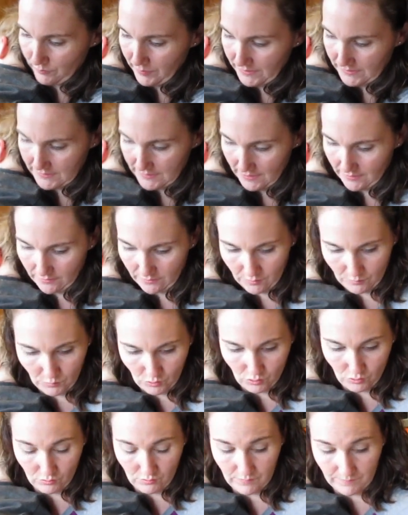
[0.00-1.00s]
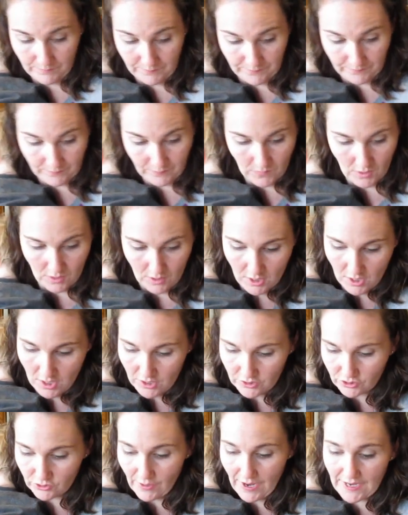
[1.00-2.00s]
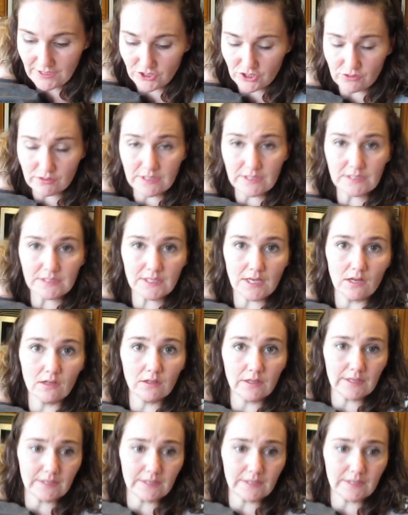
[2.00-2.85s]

bits out of the bowl. So as you can tell,